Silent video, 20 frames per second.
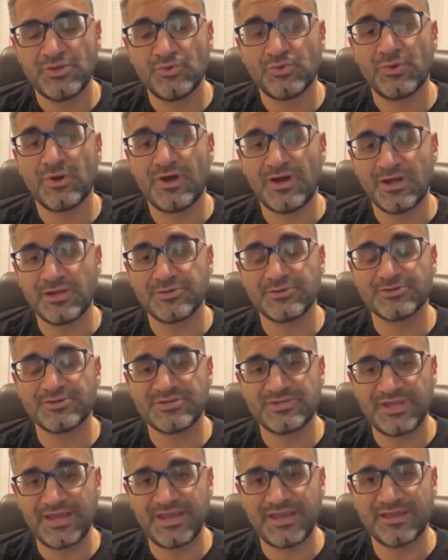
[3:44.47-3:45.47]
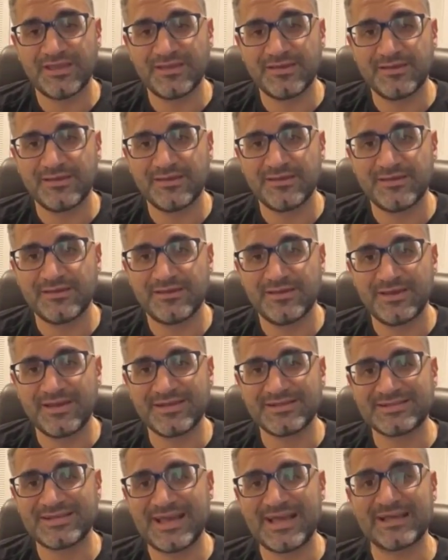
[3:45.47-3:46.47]
you will understand
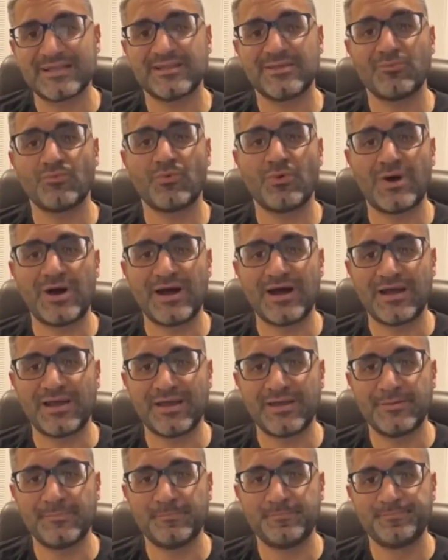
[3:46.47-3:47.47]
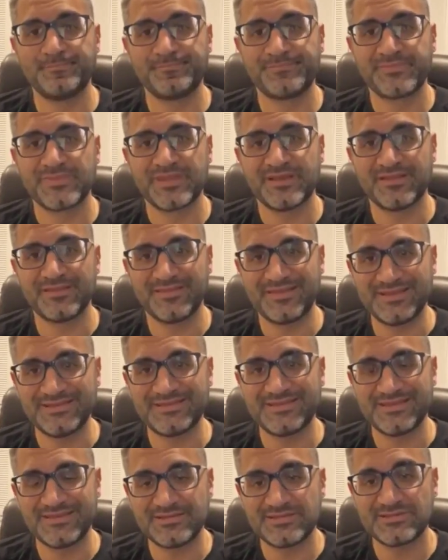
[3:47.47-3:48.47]
exactly why
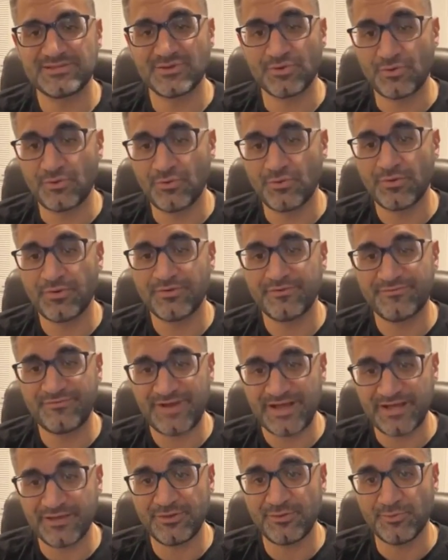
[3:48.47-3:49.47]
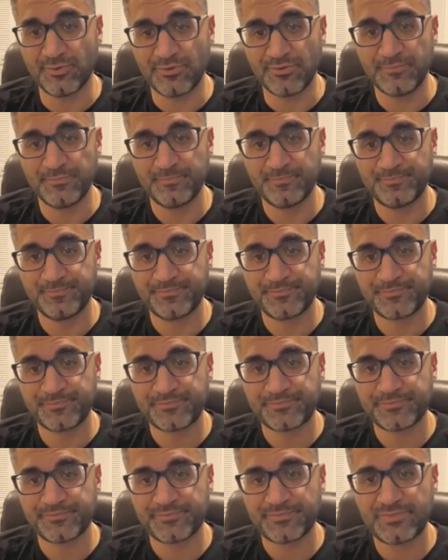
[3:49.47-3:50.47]
this is so valuable.
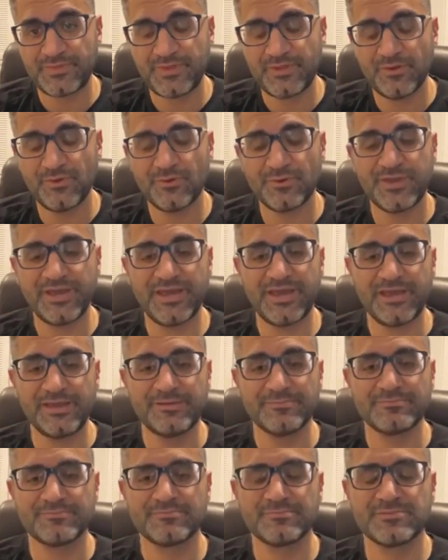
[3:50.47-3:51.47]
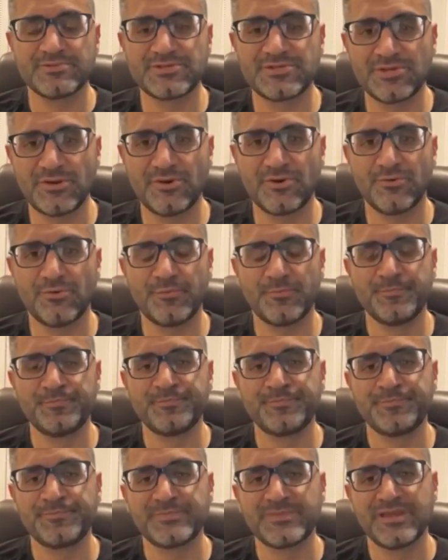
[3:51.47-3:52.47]
Okay, so
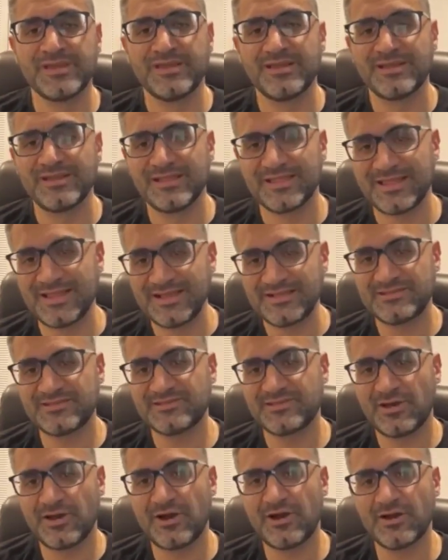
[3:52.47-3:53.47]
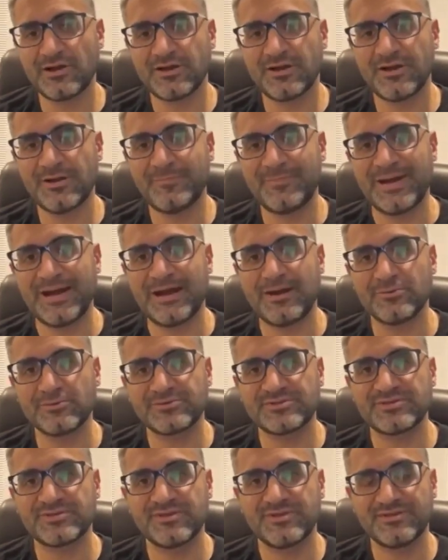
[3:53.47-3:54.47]
let's talk
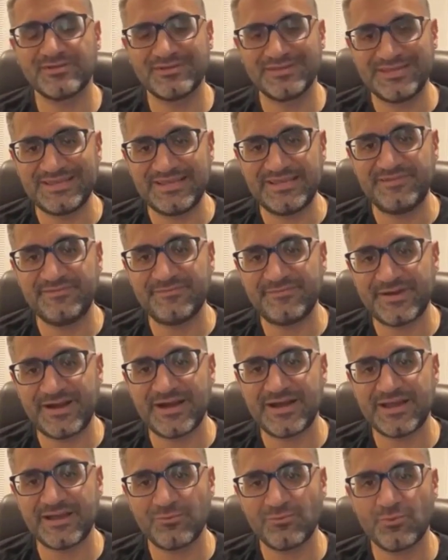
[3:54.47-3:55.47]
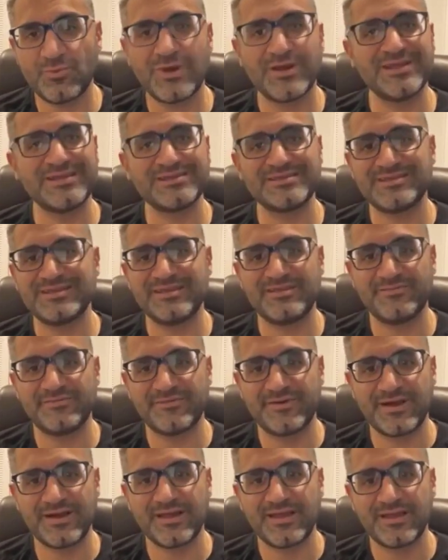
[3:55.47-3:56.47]
about DeFi. What is
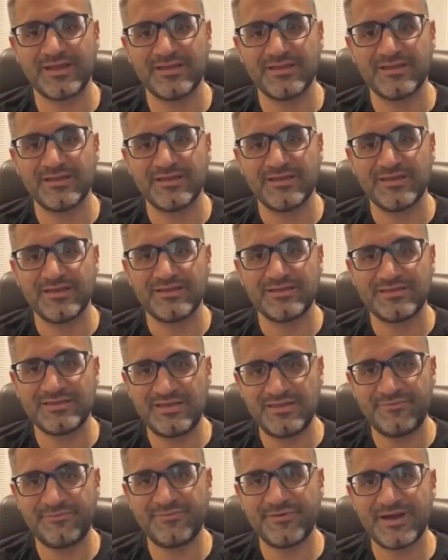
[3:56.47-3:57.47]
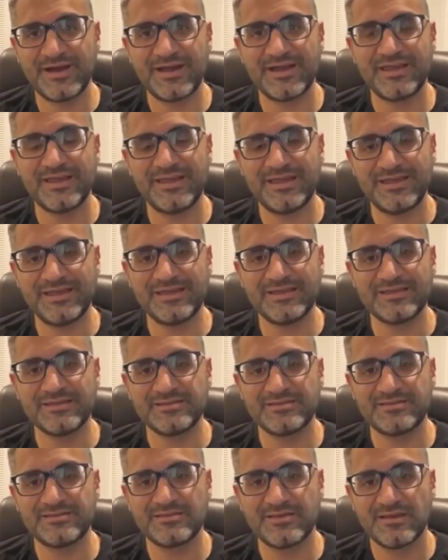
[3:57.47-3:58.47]
DeFi? DeFi
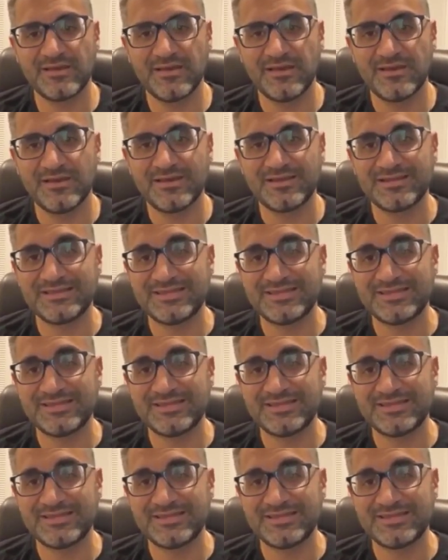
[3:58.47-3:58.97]
is